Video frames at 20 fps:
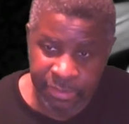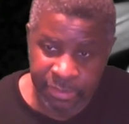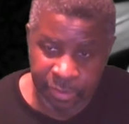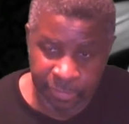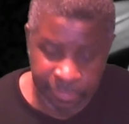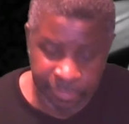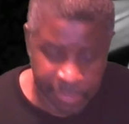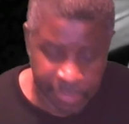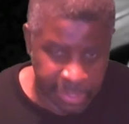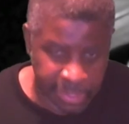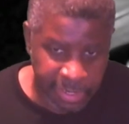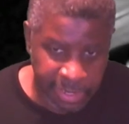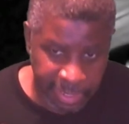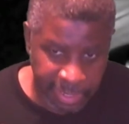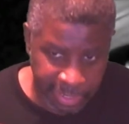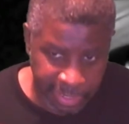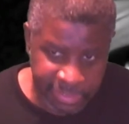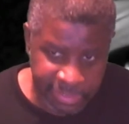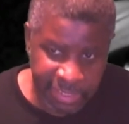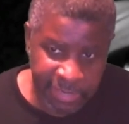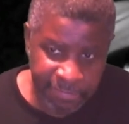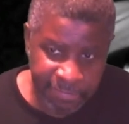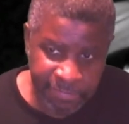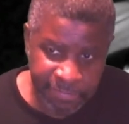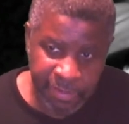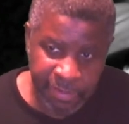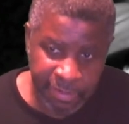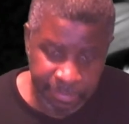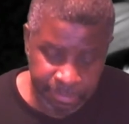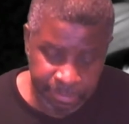So unless I
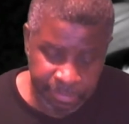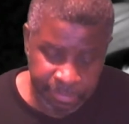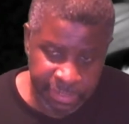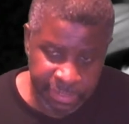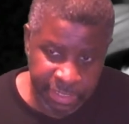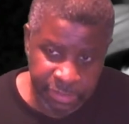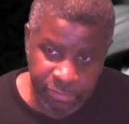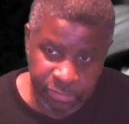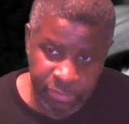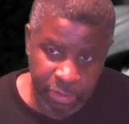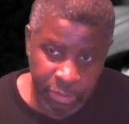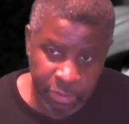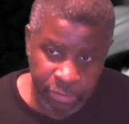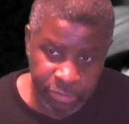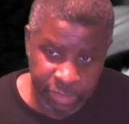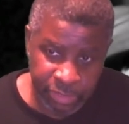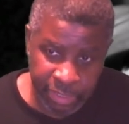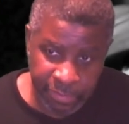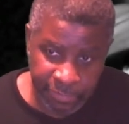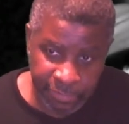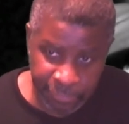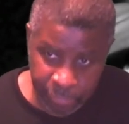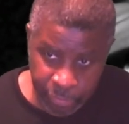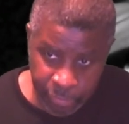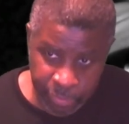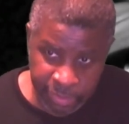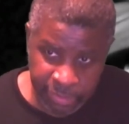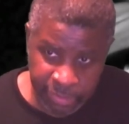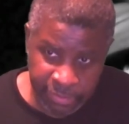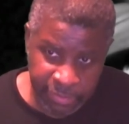sent you code so that if you
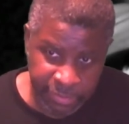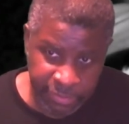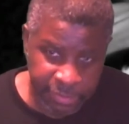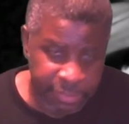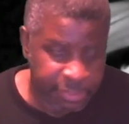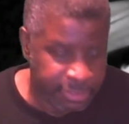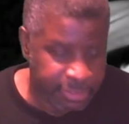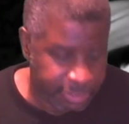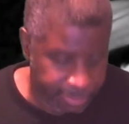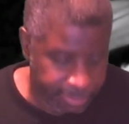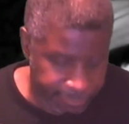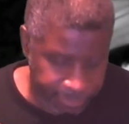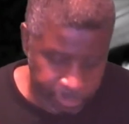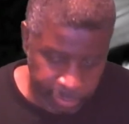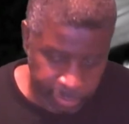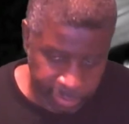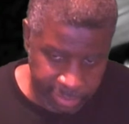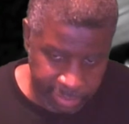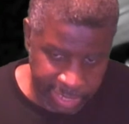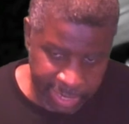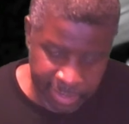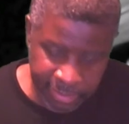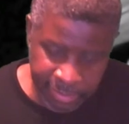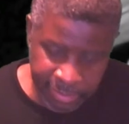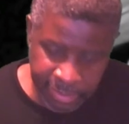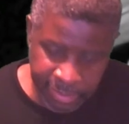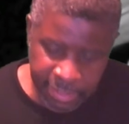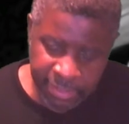won kept